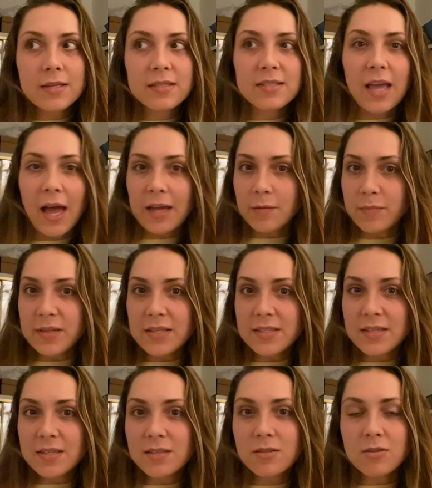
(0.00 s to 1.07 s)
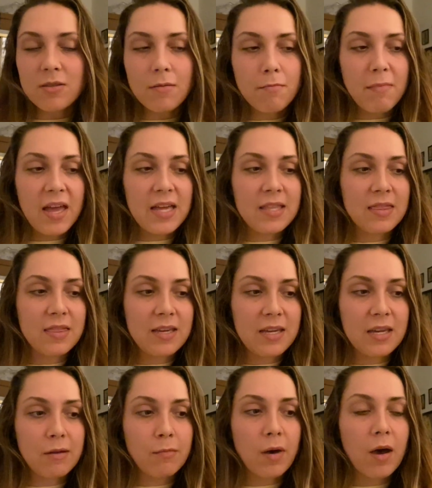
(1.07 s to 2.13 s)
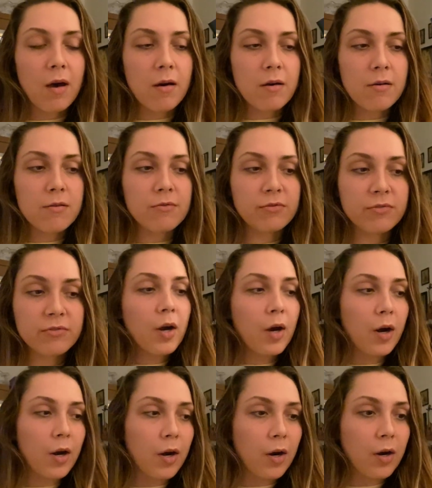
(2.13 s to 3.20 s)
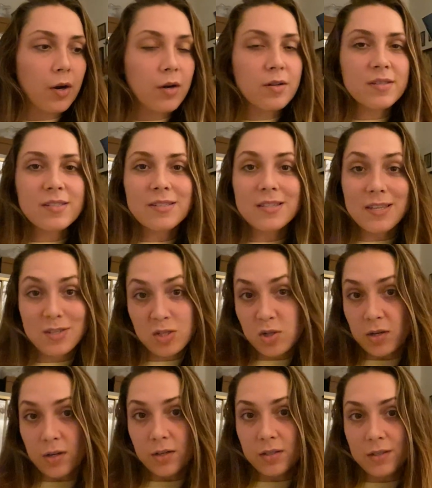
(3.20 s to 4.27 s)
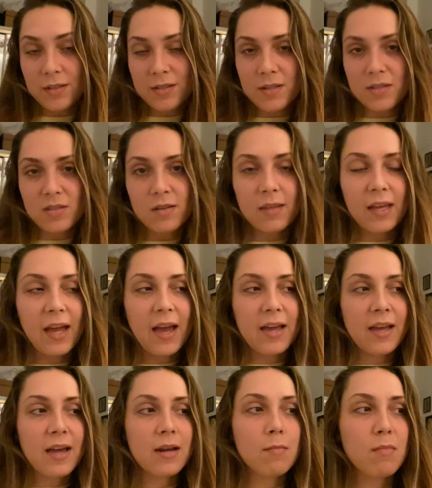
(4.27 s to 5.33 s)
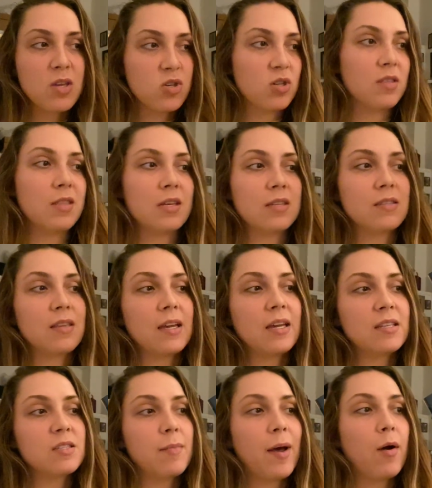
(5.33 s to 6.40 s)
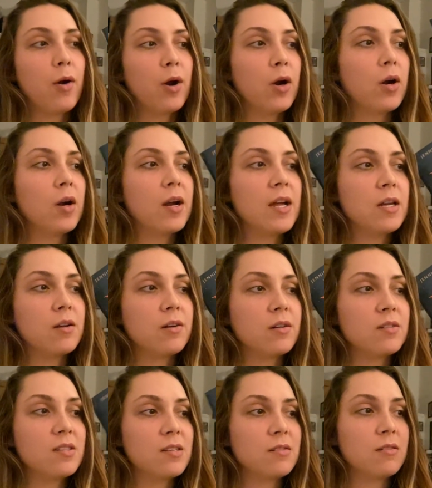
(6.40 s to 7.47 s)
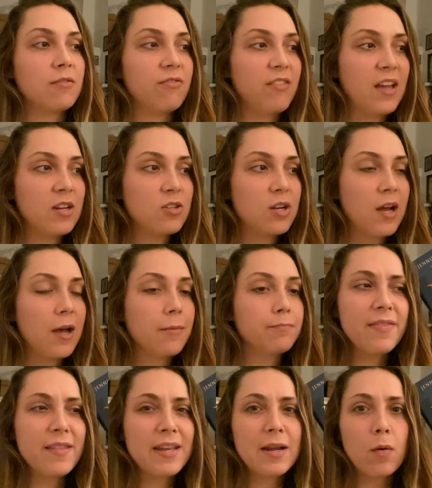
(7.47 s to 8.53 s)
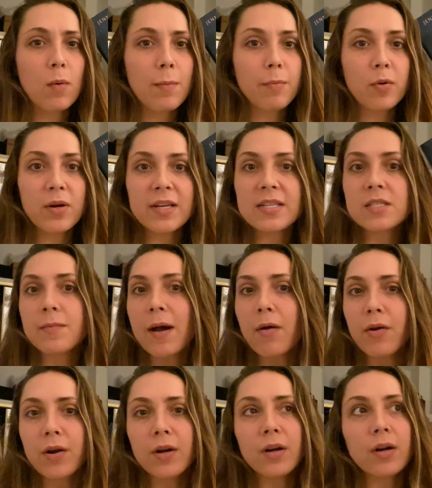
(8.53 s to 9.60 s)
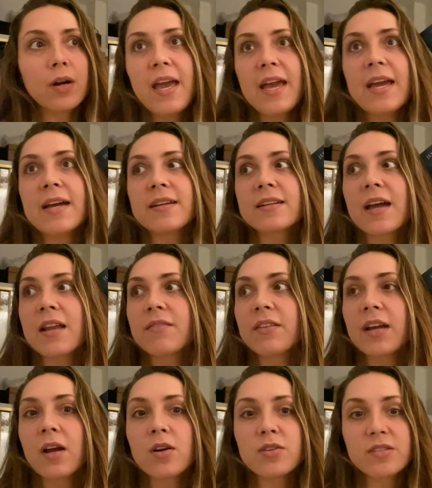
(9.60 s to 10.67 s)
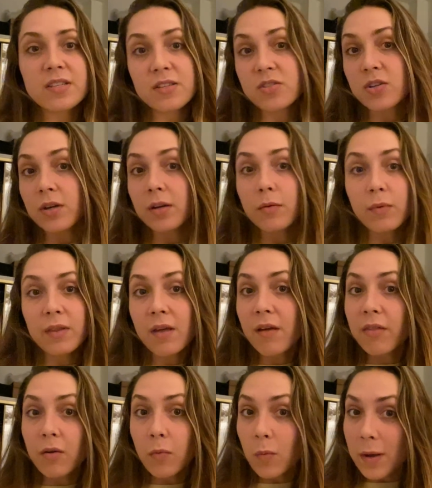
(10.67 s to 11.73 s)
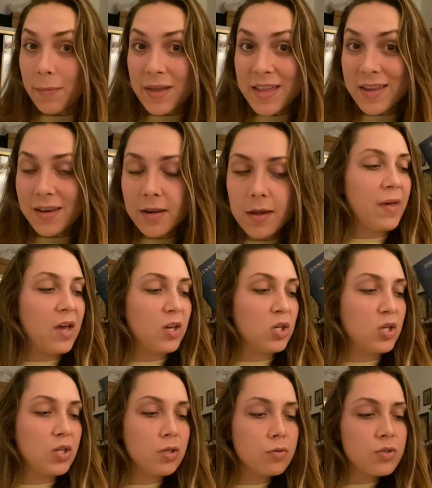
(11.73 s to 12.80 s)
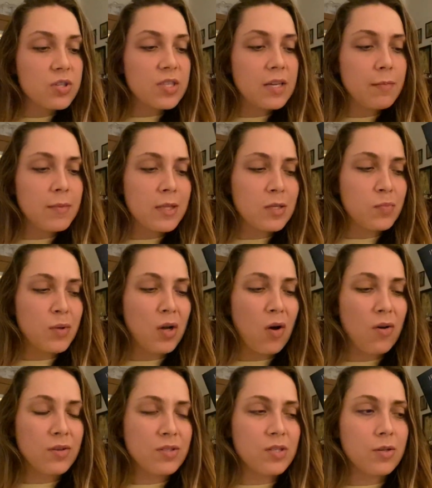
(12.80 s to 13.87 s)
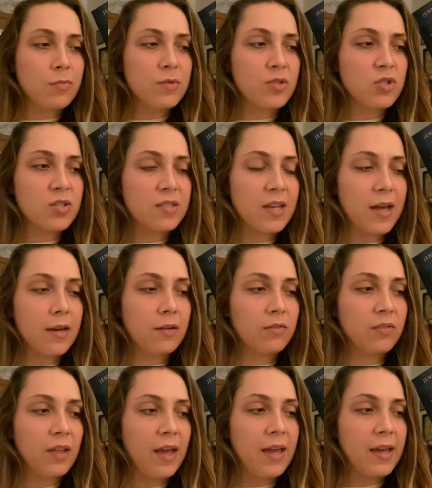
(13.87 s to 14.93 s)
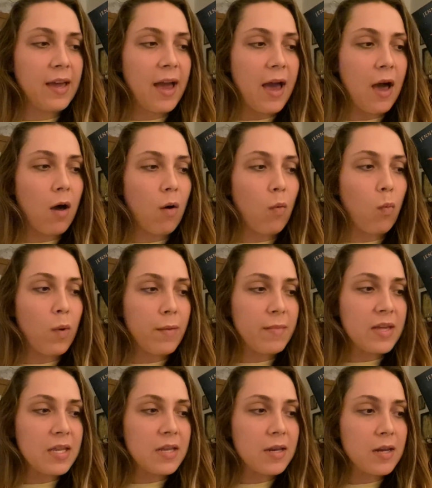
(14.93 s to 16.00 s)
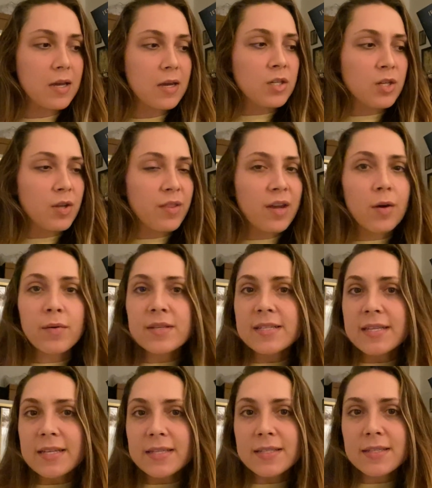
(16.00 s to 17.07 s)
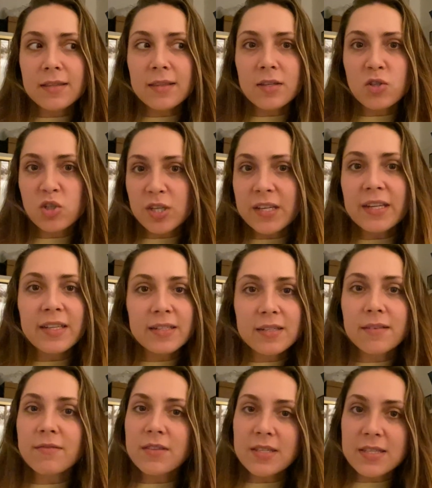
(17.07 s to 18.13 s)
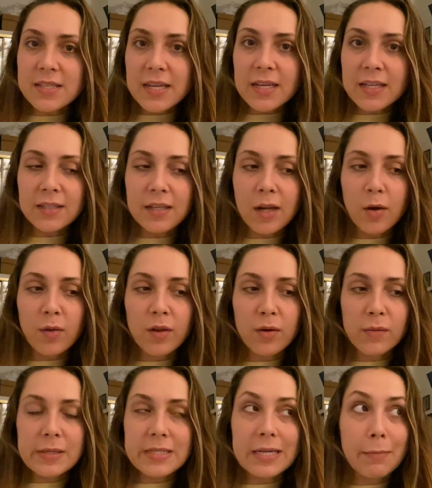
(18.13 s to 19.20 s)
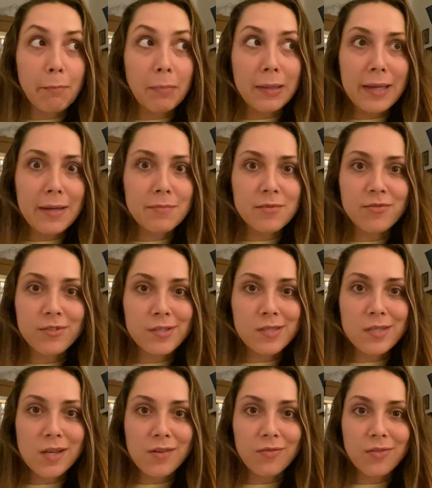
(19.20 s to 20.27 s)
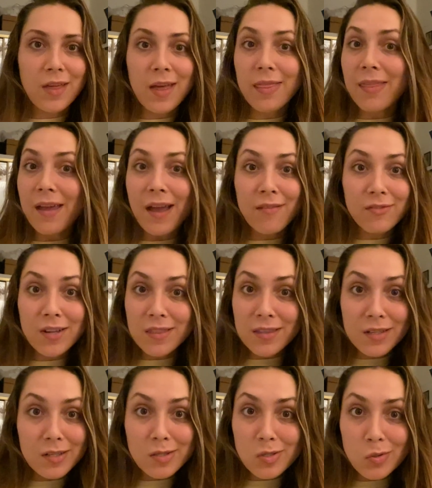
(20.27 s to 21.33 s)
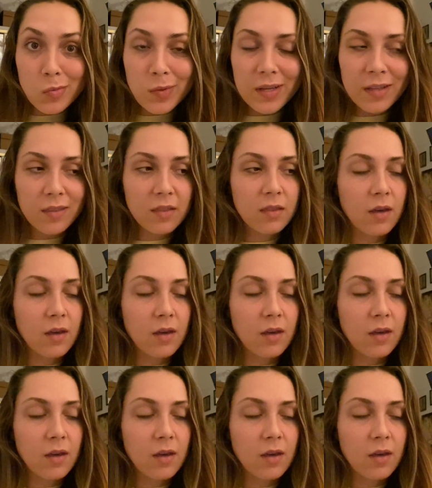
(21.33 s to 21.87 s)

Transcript: side pieces to the main theme of her sisterhood. So like I kind of mentioned this, like it's about her and her sister Phaedra, and then at one point it's about her and kind of like her sisterhood with other women. A huge theme in this book also was just kind of like how women, you know, they always get the shit end of the stick, you know, they're always getting blamed for stuff that they have nothing to do with,